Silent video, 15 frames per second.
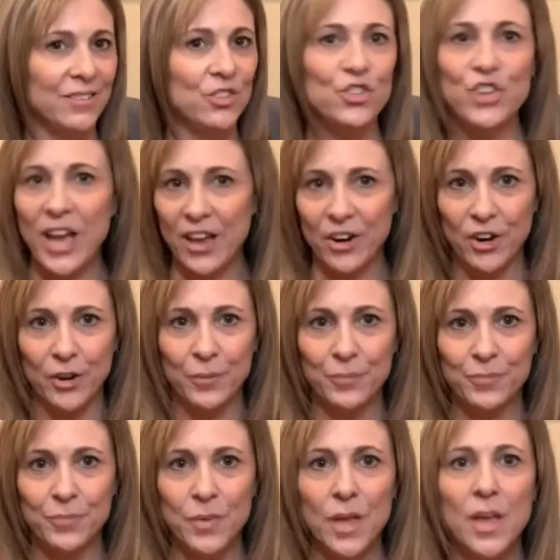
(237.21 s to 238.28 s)
chatter?
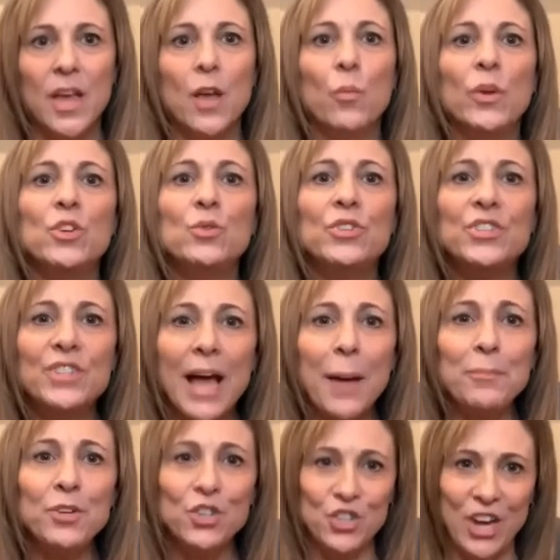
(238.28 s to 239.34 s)
When you
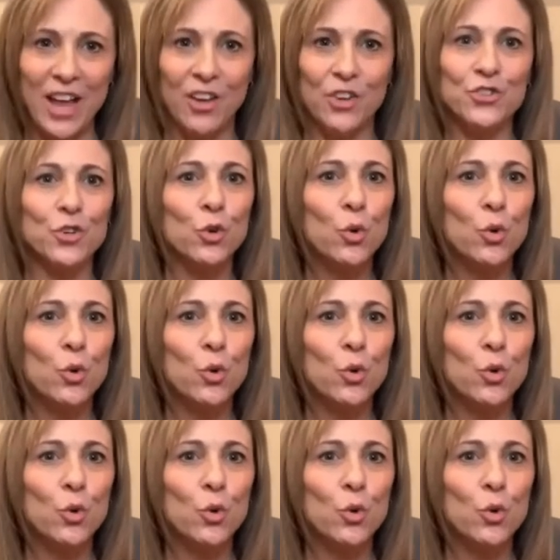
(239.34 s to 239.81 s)
stop to challenge or